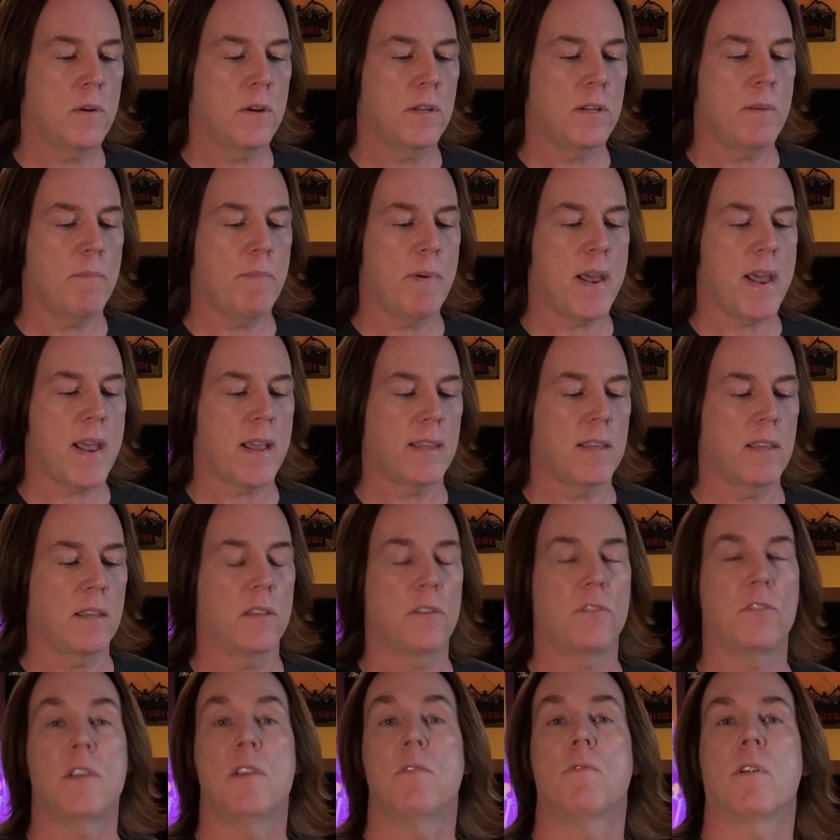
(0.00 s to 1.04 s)
on the back, you can
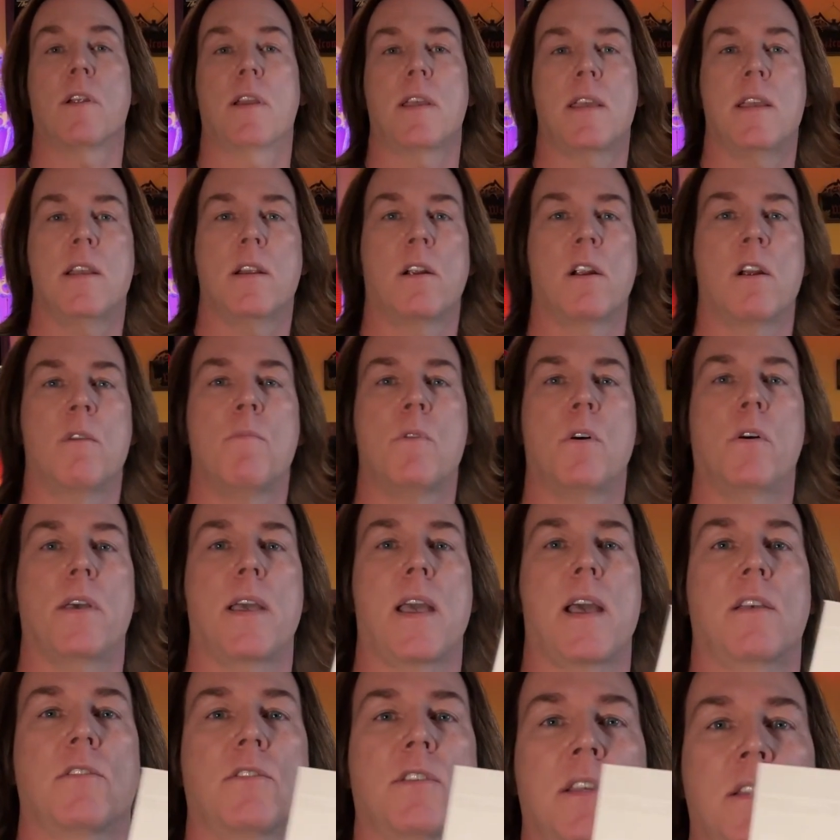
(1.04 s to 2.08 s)
see right here, I'm only
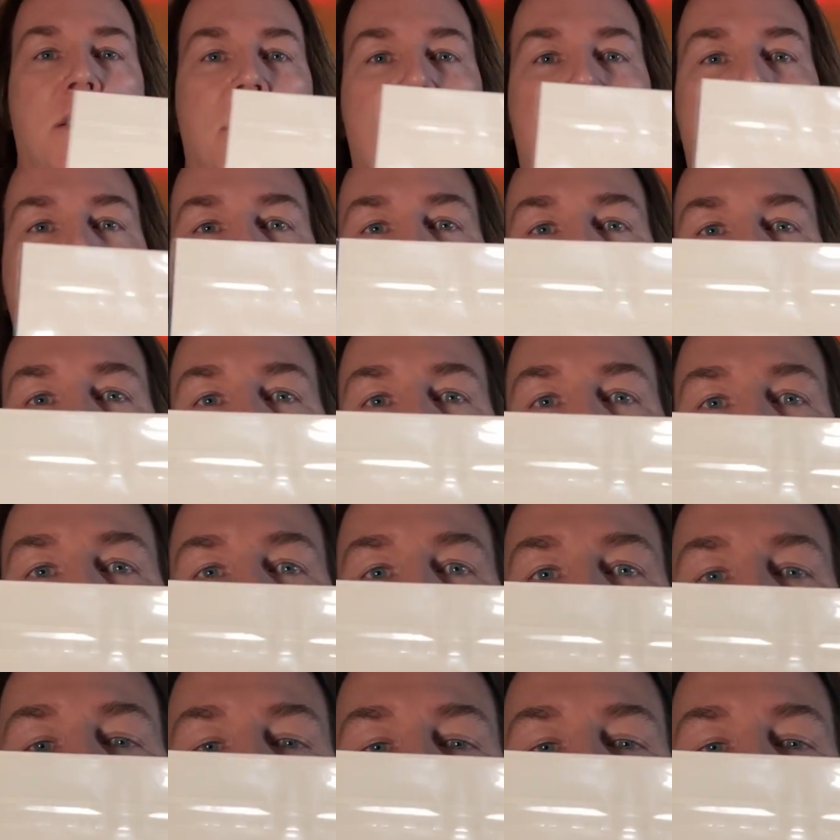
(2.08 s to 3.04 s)
asking $10 for a